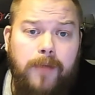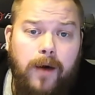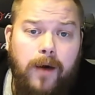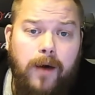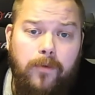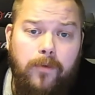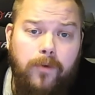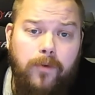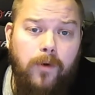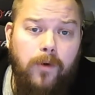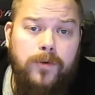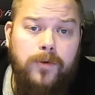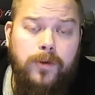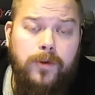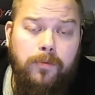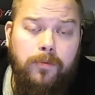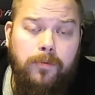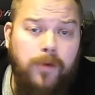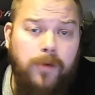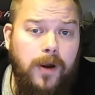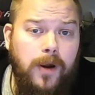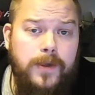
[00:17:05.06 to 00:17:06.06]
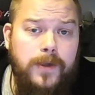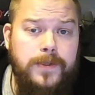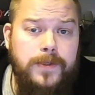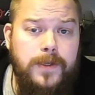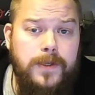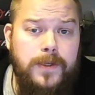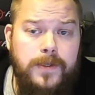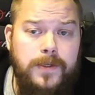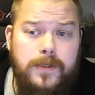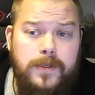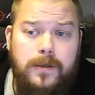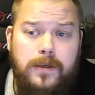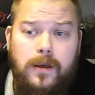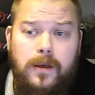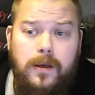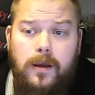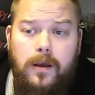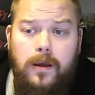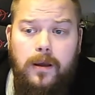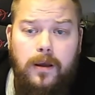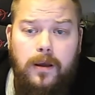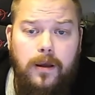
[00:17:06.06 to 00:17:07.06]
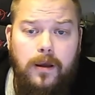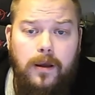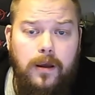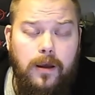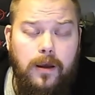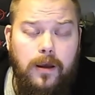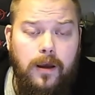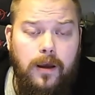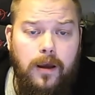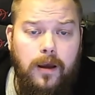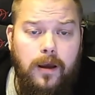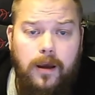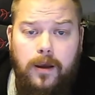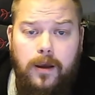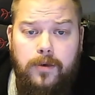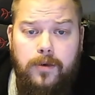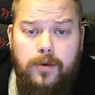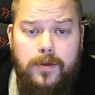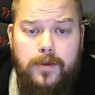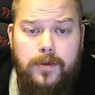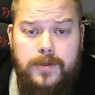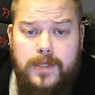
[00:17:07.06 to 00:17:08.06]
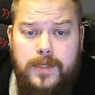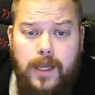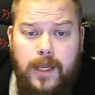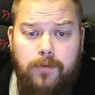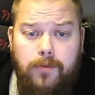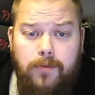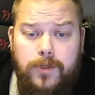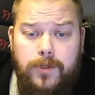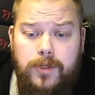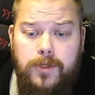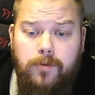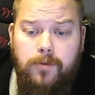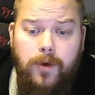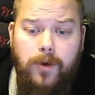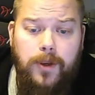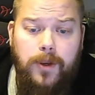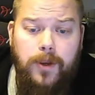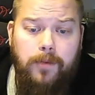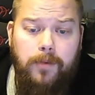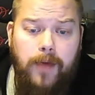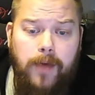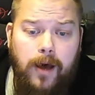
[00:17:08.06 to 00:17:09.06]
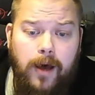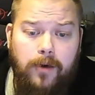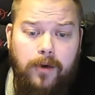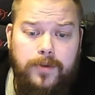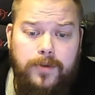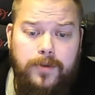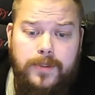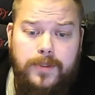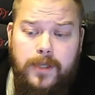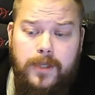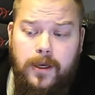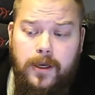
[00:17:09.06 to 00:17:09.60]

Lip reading: about Forge World prices. You can say what you want about